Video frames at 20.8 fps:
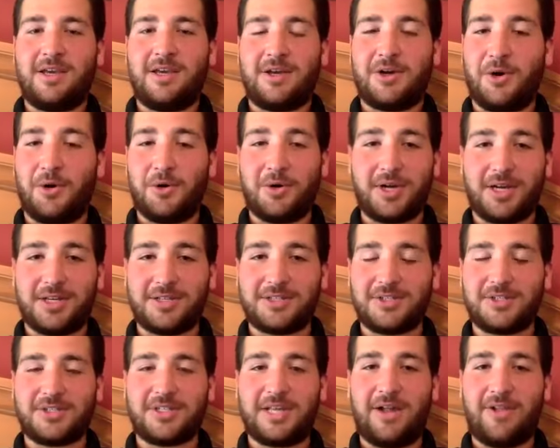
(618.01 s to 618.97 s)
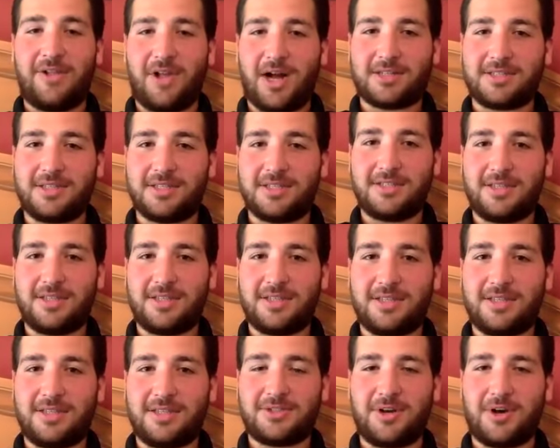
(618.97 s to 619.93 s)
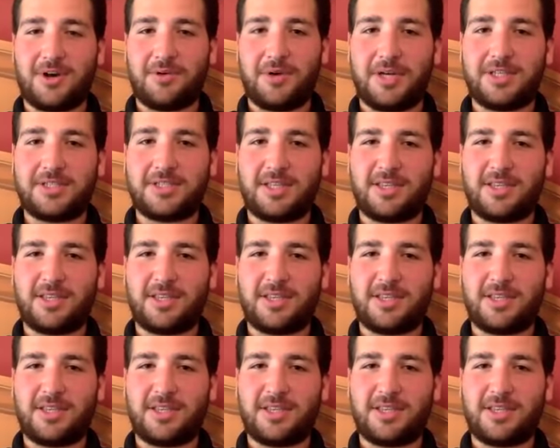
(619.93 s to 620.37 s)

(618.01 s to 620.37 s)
Cole Custer is now locked into the All-Star race.